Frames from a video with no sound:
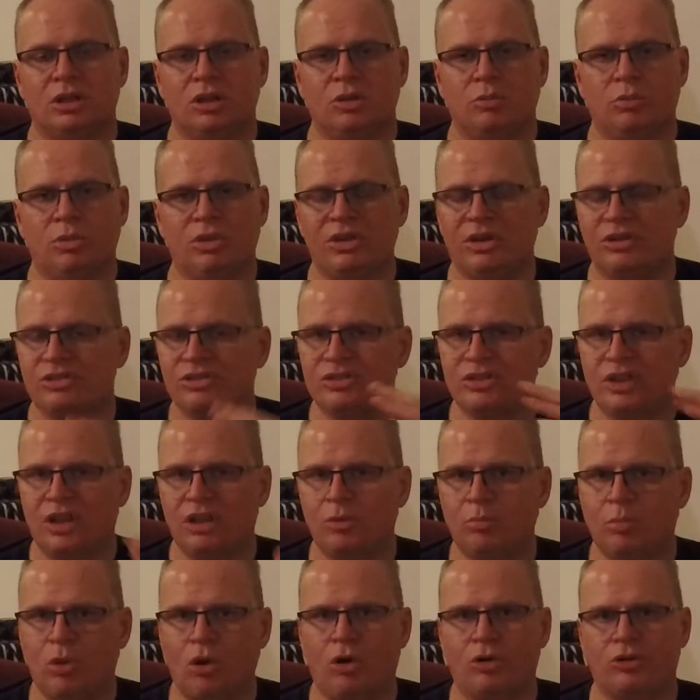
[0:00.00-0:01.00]
But there's another
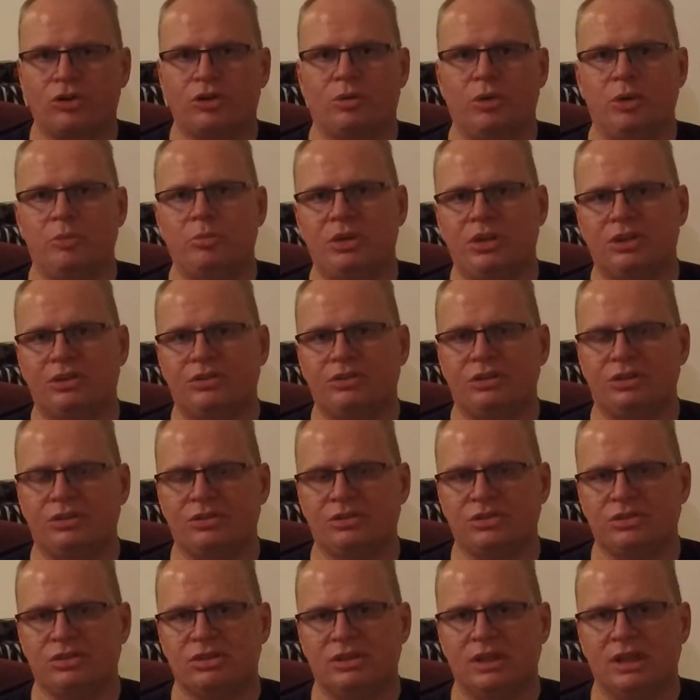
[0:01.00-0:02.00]
part to
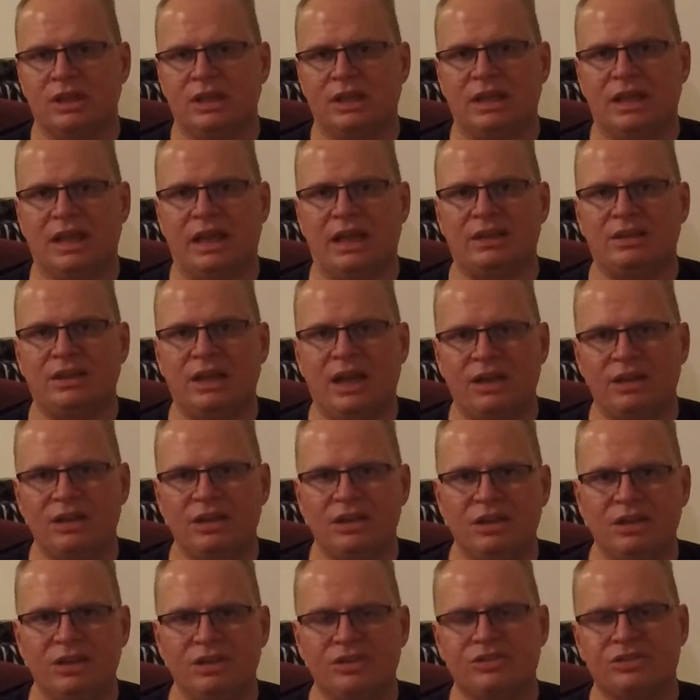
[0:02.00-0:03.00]
repentance, and that
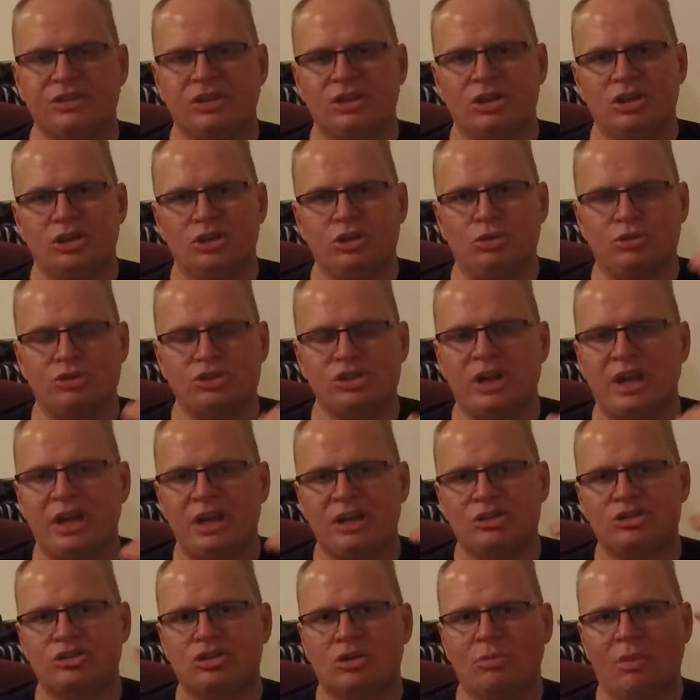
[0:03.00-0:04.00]
is you
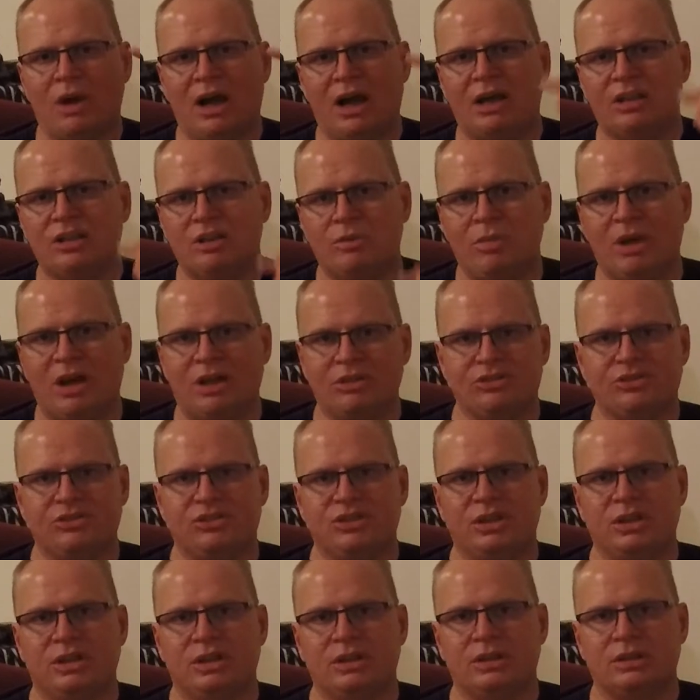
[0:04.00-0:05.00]
change your mind about
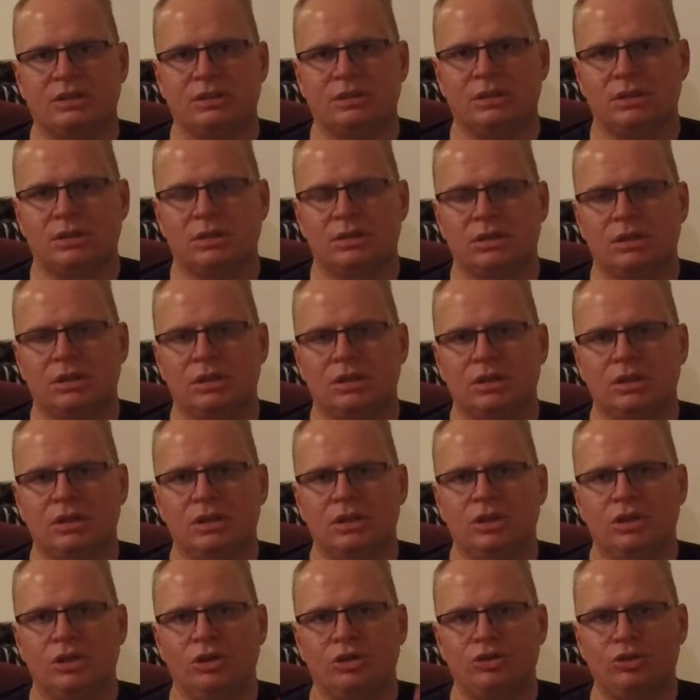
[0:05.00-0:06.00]
sin.
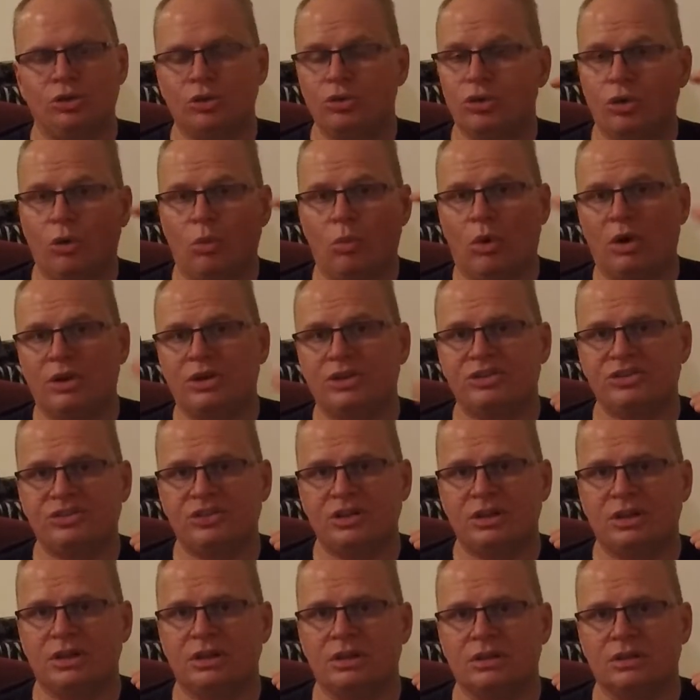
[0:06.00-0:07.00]
You don't want to
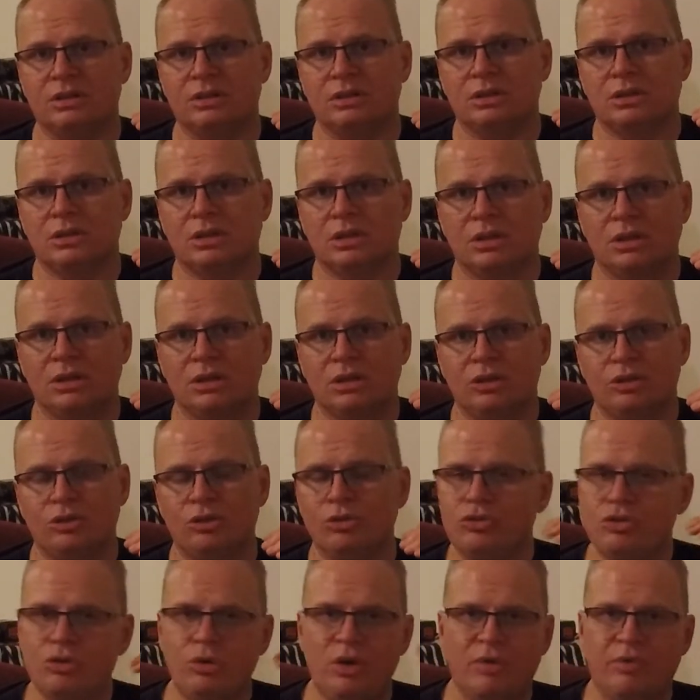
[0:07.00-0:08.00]
sin. You
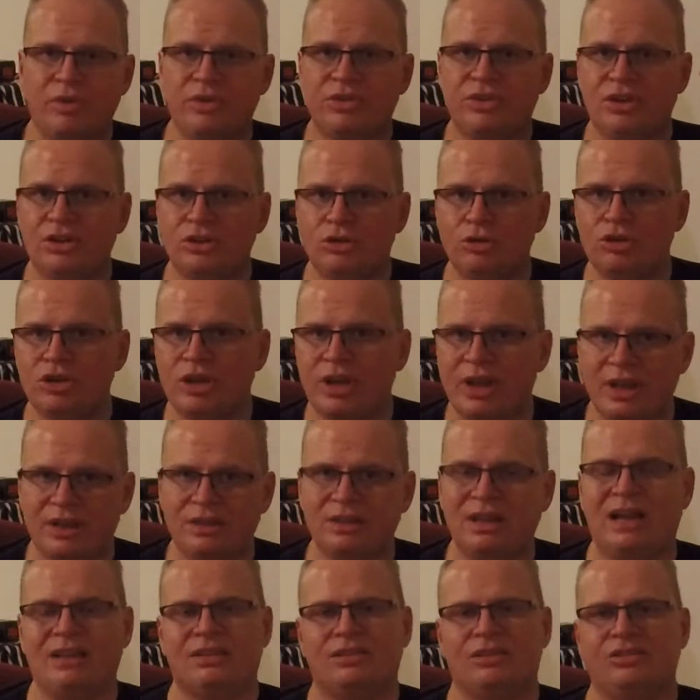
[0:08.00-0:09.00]
do everything you can
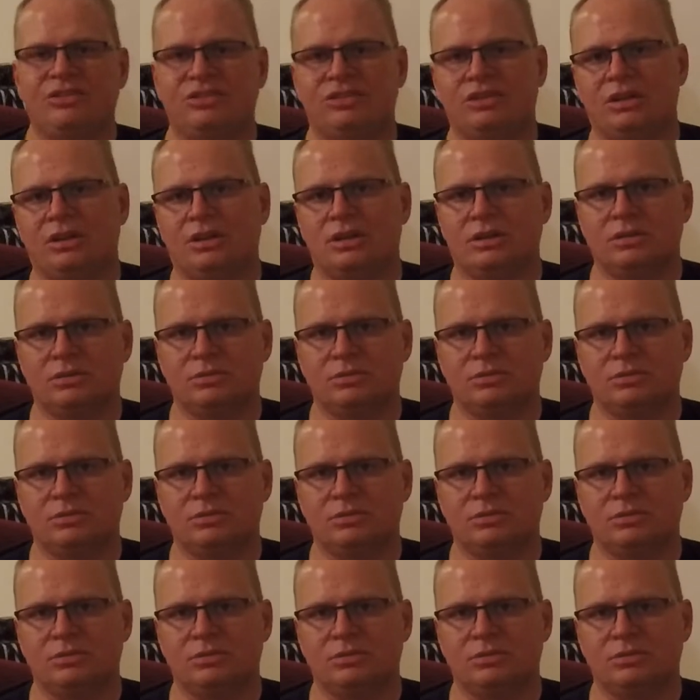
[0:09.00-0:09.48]
not to sin.